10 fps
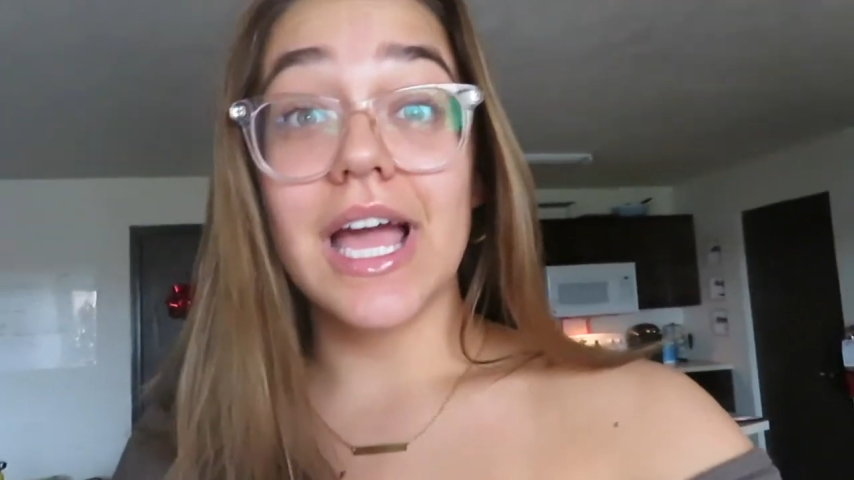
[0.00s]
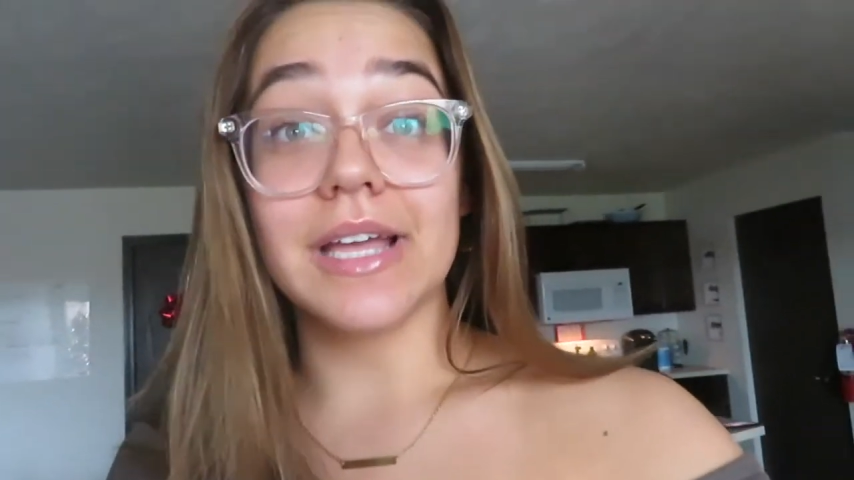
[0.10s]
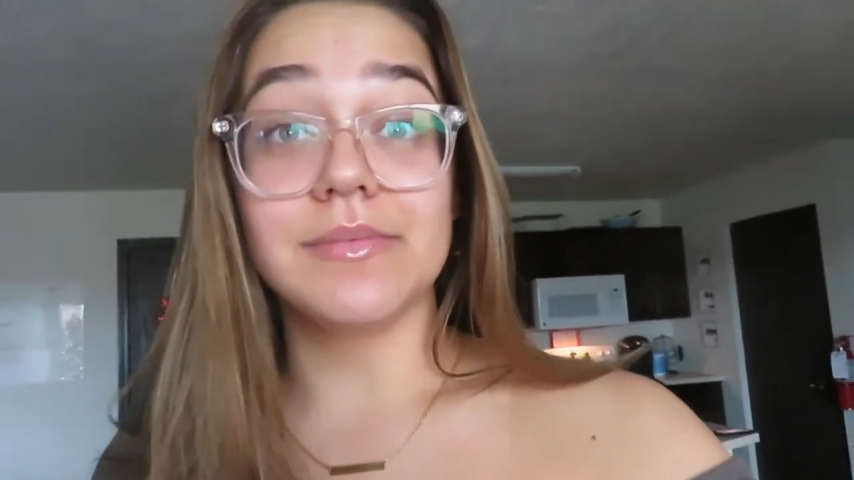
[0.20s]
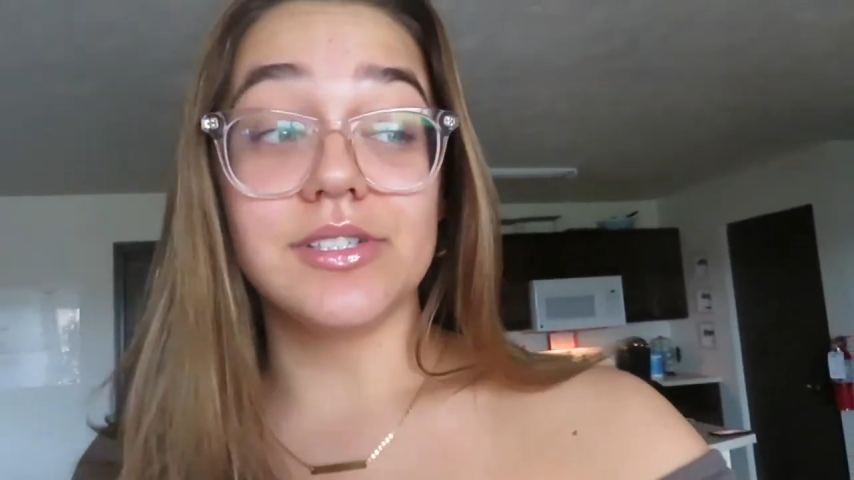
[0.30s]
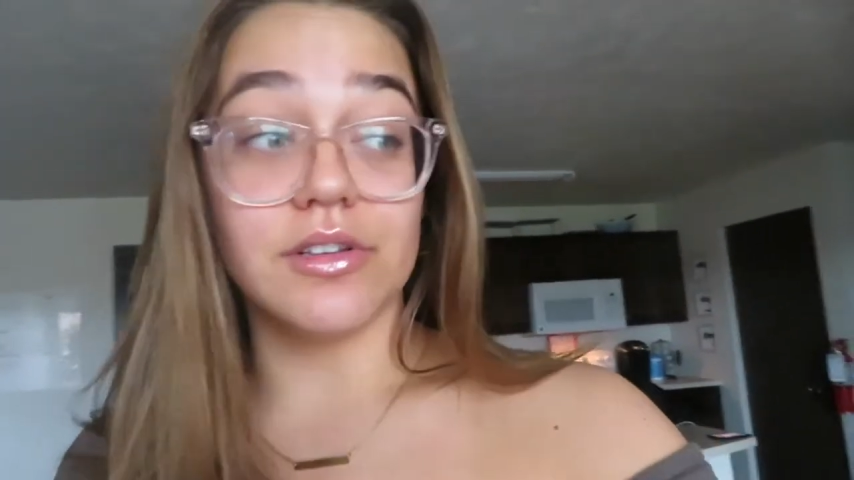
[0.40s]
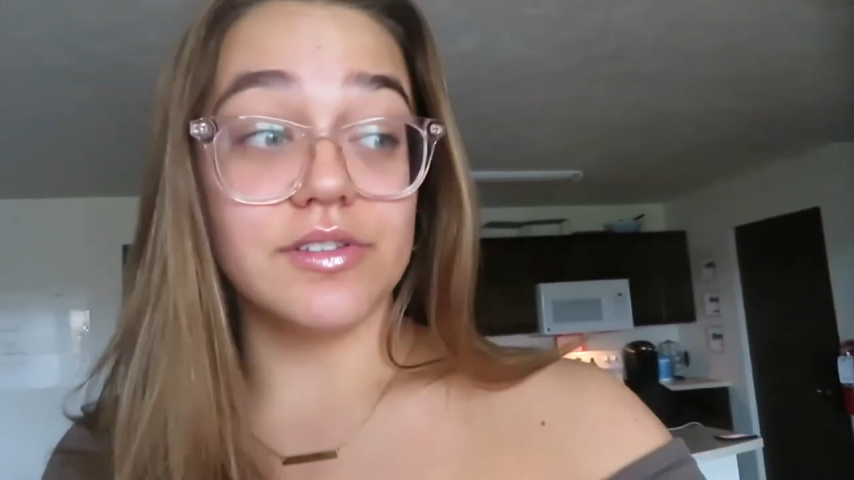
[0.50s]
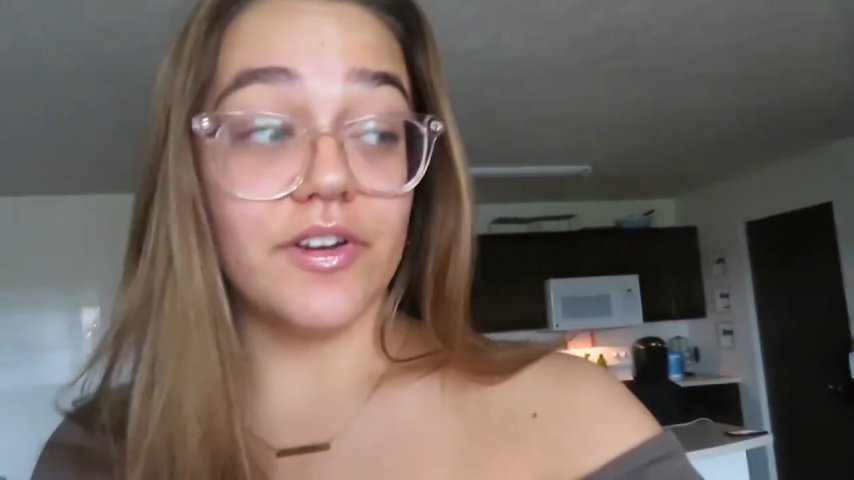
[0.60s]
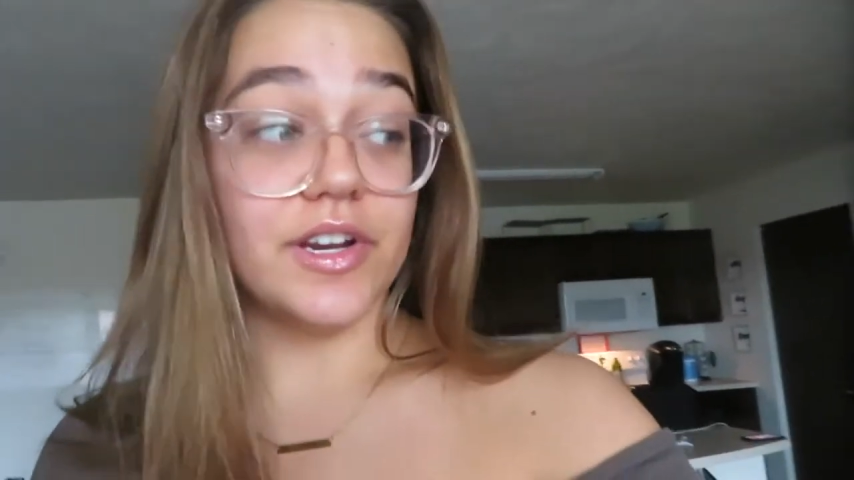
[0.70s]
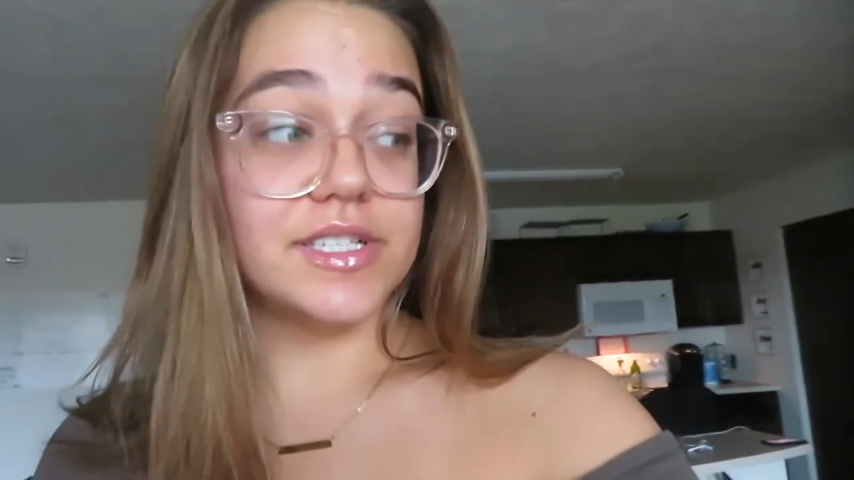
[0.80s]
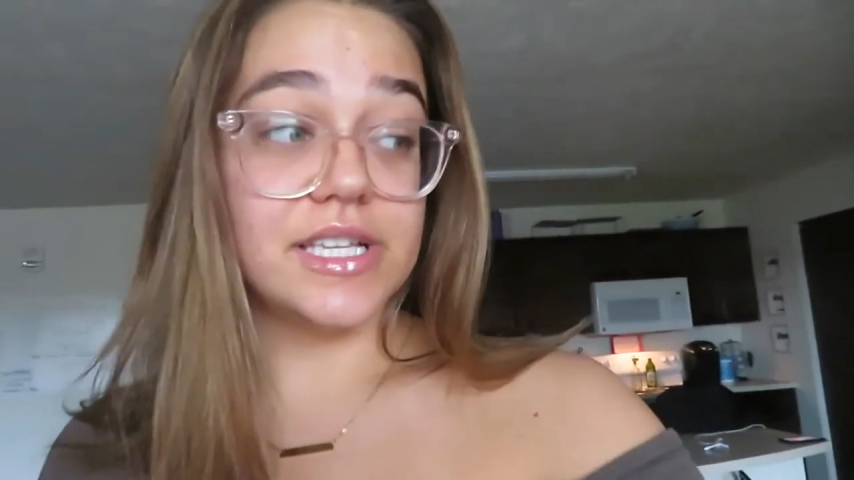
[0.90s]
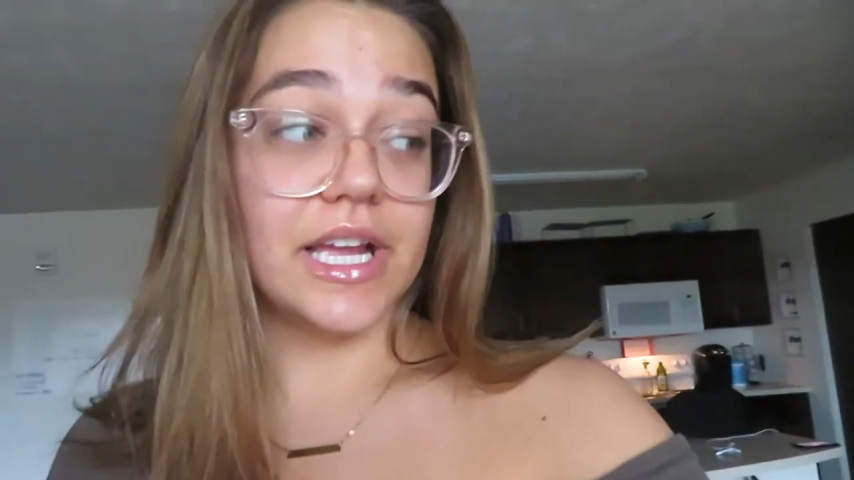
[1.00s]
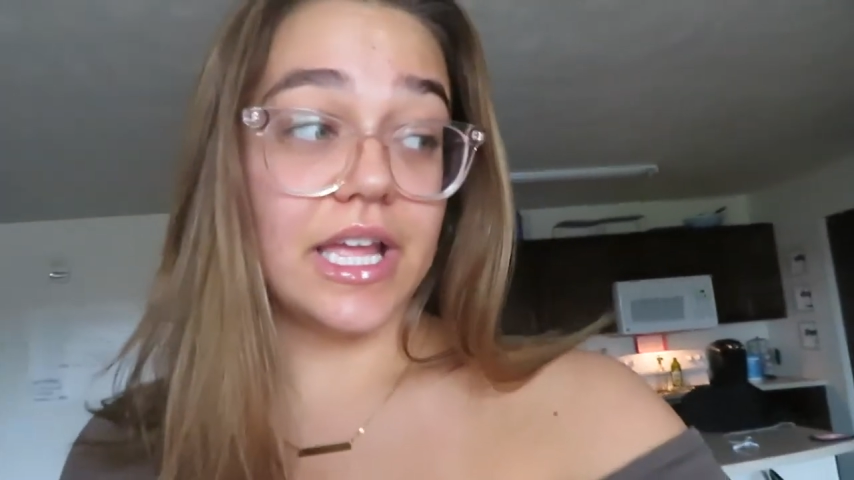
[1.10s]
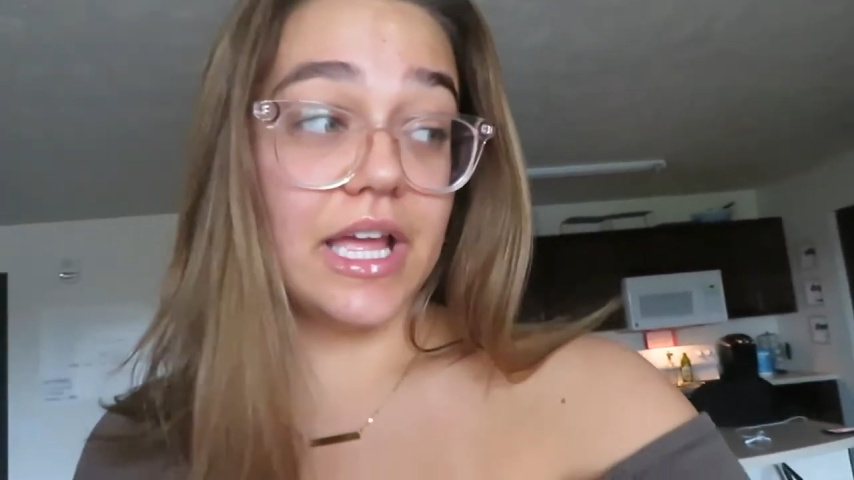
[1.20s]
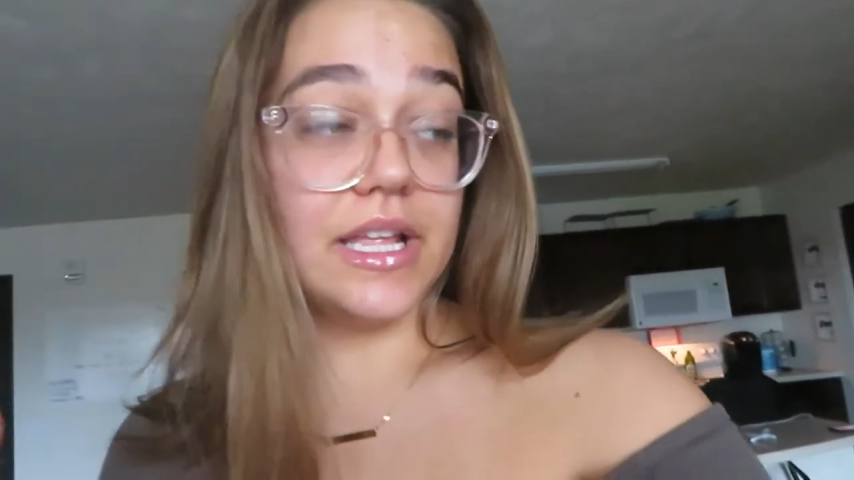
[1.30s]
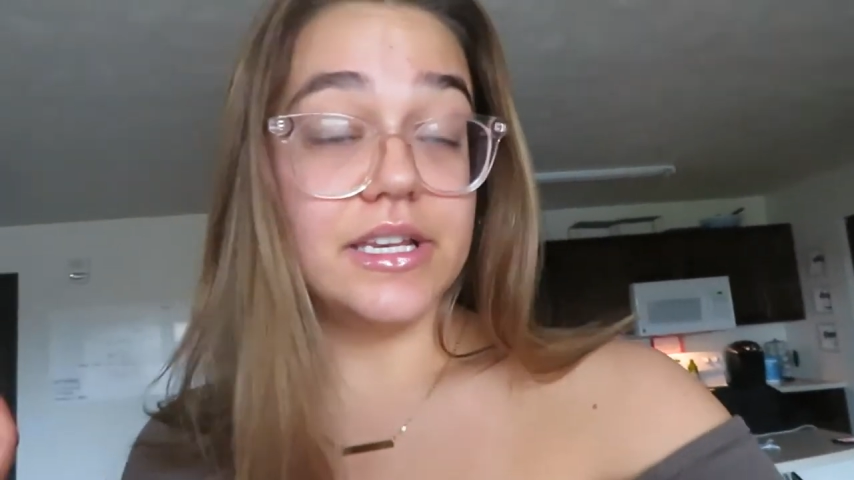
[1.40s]
I'm still very sick,
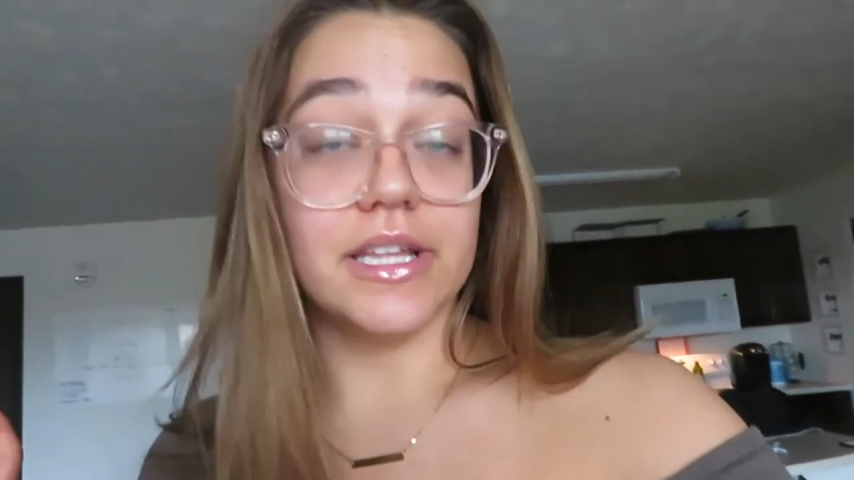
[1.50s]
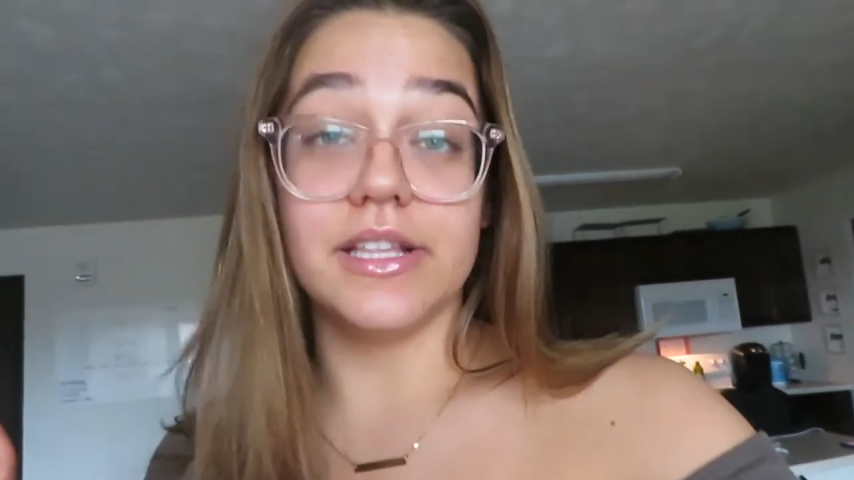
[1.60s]
and